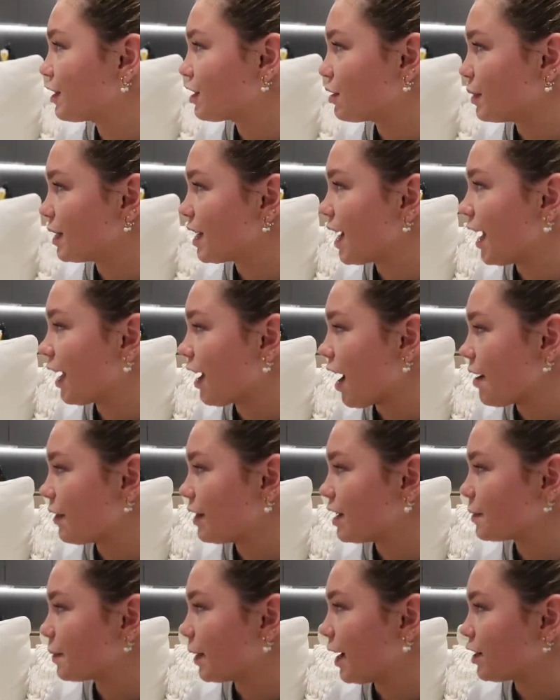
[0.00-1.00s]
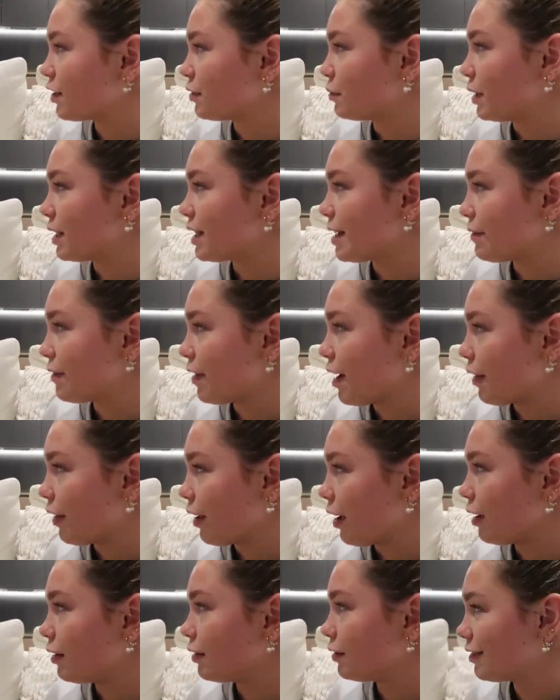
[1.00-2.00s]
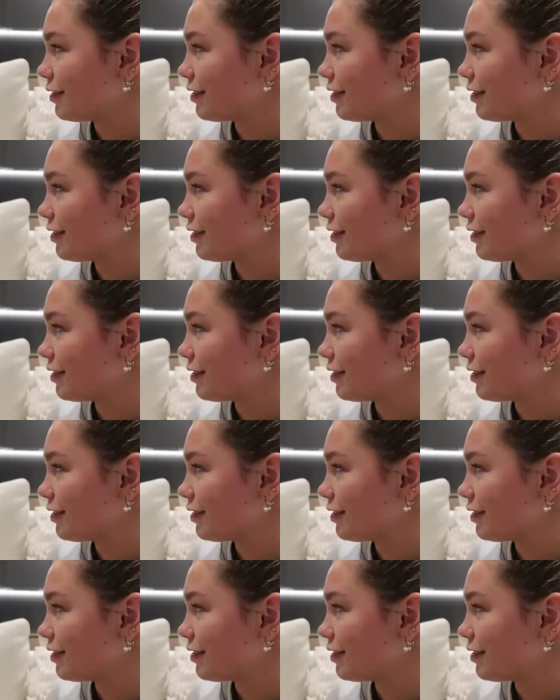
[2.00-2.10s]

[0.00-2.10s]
Should we take her inspiration one step further?